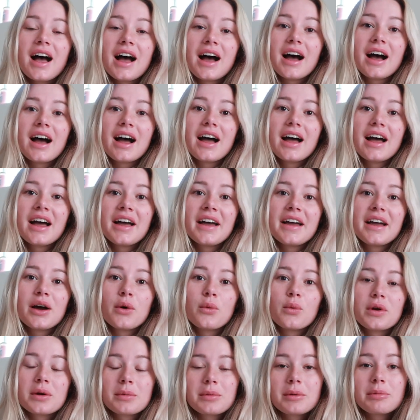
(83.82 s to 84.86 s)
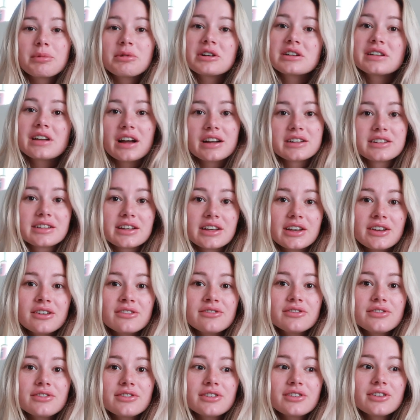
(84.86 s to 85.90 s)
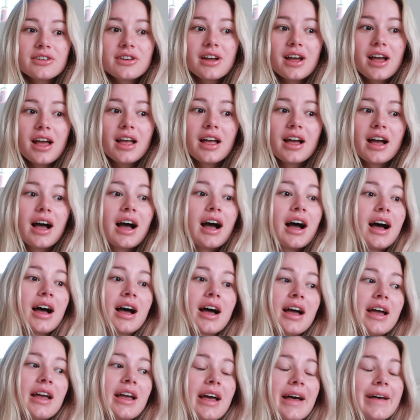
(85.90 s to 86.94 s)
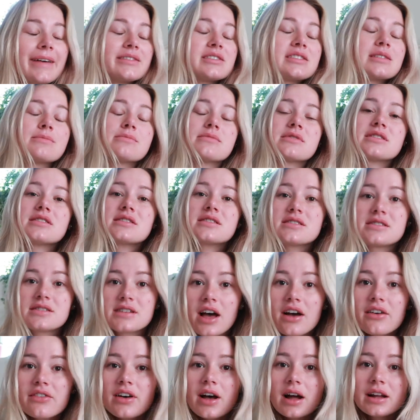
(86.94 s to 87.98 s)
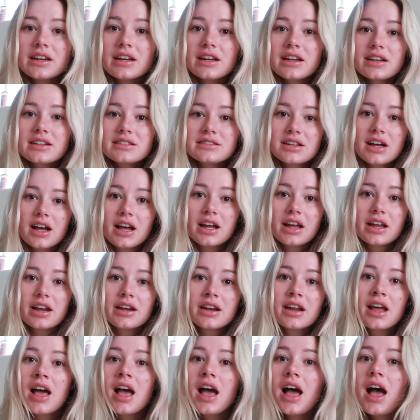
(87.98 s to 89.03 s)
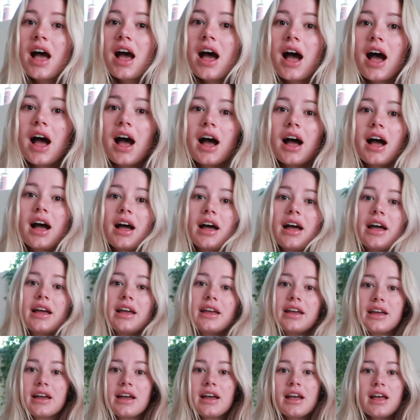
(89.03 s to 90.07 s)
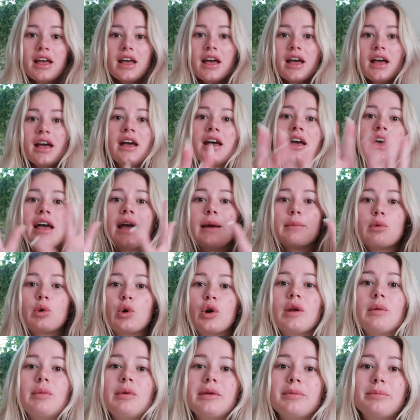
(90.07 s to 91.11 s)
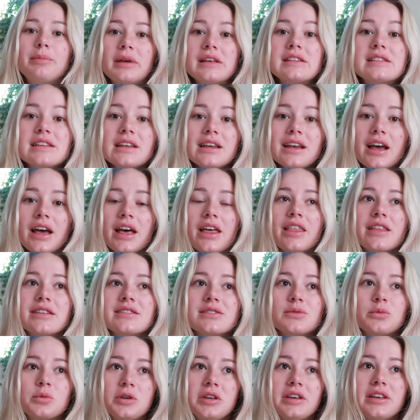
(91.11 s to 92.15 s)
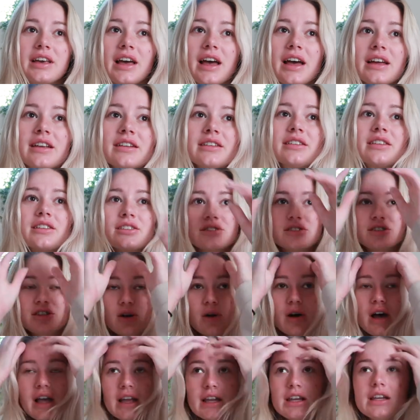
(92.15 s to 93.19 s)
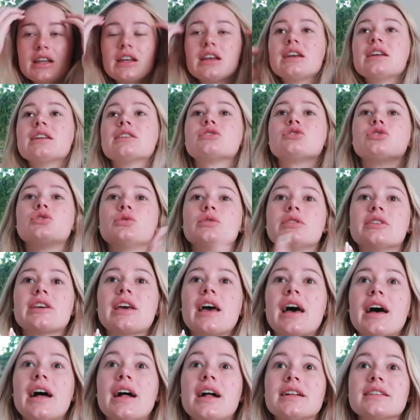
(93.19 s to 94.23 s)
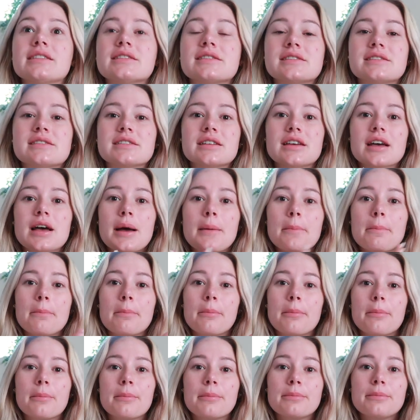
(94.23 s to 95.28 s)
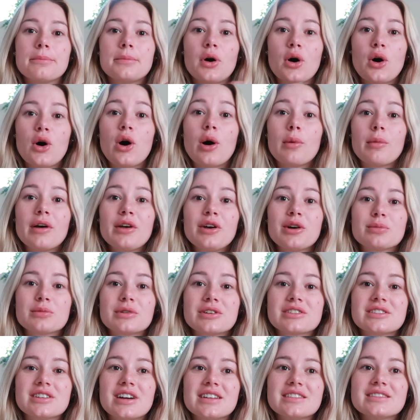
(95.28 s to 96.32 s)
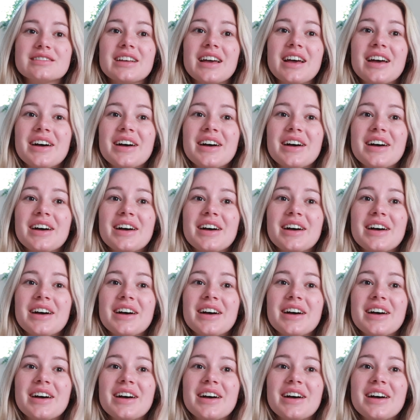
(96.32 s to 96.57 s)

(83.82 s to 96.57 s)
I want to be productive. I have some stuff I need to get done. I am going to be busy this weekend, so I need to get all my homework done